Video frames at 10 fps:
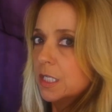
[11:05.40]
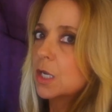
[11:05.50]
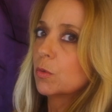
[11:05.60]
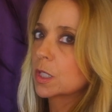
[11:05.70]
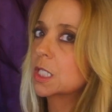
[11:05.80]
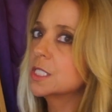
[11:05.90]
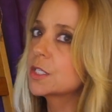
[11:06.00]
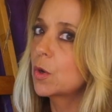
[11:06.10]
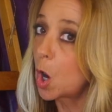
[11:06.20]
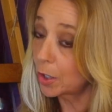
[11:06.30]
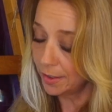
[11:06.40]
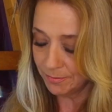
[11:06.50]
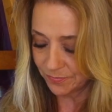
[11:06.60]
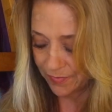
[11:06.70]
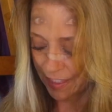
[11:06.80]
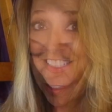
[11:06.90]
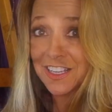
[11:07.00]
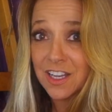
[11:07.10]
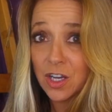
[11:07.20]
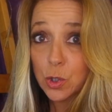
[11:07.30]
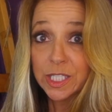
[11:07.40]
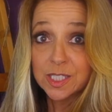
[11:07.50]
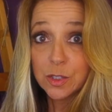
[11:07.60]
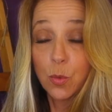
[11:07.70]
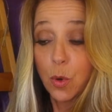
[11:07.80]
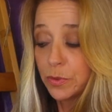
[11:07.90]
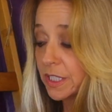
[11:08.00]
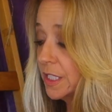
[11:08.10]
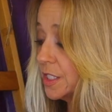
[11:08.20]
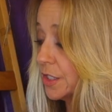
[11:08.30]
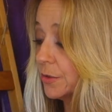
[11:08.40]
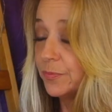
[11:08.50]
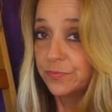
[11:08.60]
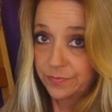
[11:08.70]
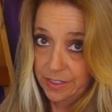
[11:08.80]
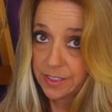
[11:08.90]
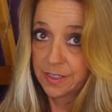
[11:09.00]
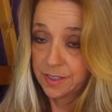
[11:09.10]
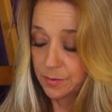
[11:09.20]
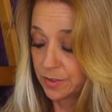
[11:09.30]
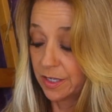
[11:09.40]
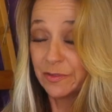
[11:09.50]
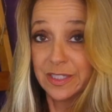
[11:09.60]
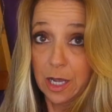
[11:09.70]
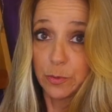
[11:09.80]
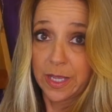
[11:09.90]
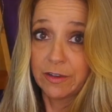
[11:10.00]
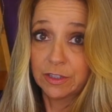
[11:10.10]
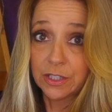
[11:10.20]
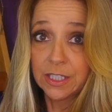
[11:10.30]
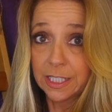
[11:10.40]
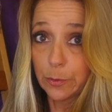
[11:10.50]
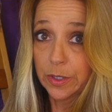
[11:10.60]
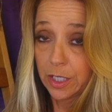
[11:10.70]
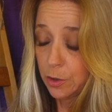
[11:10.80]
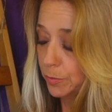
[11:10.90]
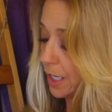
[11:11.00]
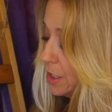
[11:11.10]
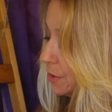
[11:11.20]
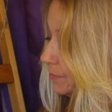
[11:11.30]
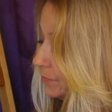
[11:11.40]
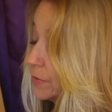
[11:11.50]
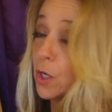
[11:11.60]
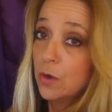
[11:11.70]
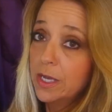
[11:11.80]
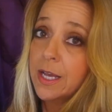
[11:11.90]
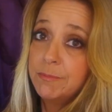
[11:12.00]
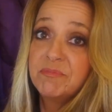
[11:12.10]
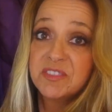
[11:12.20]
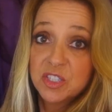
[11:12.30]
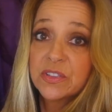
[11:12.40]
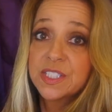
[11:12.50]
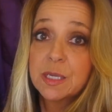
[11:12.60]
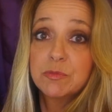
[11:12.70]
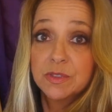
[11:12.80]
in here we're gonna do, okay? Okay, so what we're gonna do is, now we have a little liquid on our brush. Go ahead, do the same